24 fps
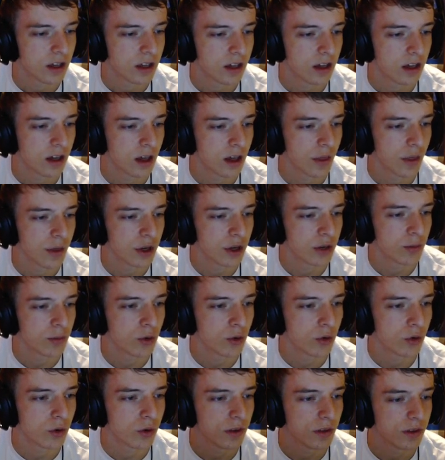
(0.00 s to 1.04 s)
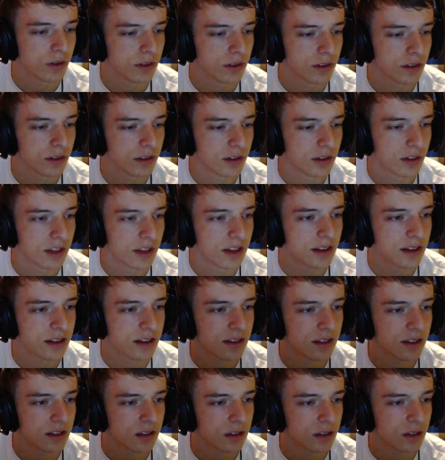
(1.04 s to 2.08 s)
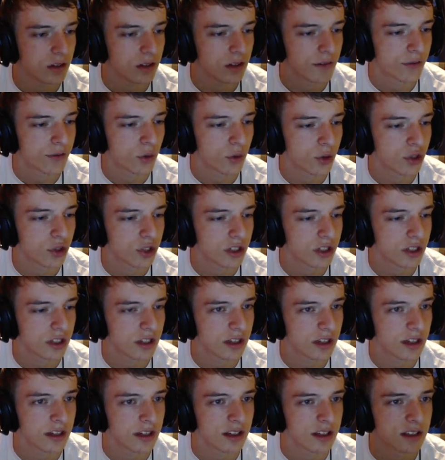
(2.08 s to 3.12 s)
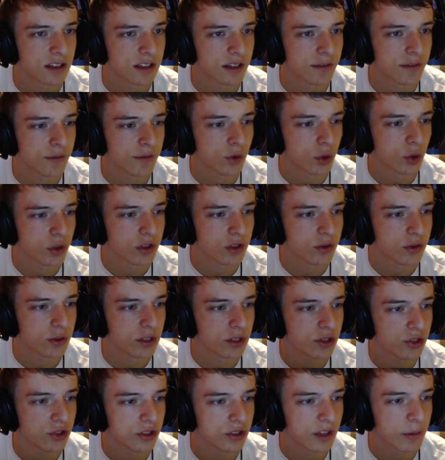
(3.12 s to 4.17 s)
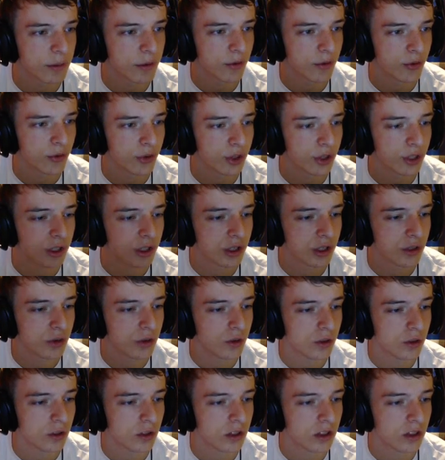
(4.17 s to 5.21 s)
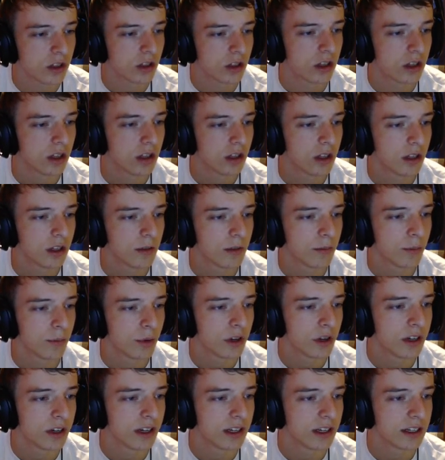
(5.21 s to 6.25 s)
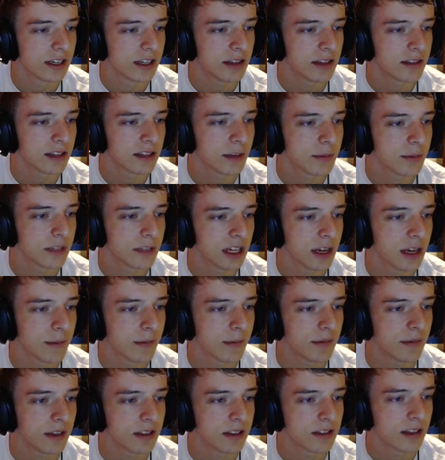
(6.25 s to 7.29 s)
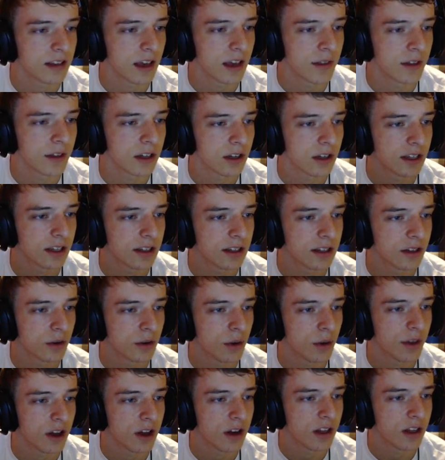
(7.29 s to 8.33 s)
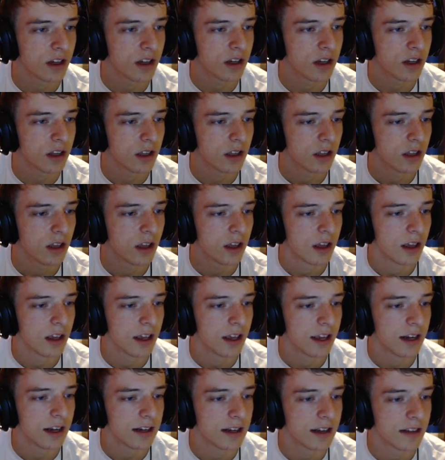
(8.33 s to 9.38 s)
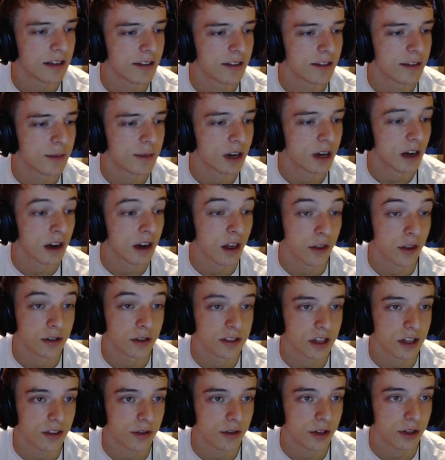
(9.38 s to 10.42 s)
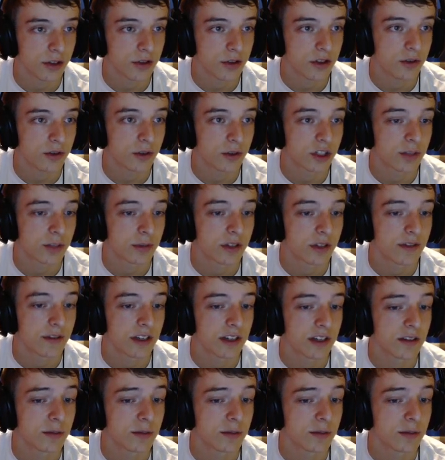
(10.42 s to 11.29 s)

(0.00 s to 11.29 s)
Thunderbolt. It's a little unfortunate it doesn't give Volt Switch. That'd been really cool, but at the same time, I think I can deal without it. And it does give me another Stealth Rock user, which I believe that gives me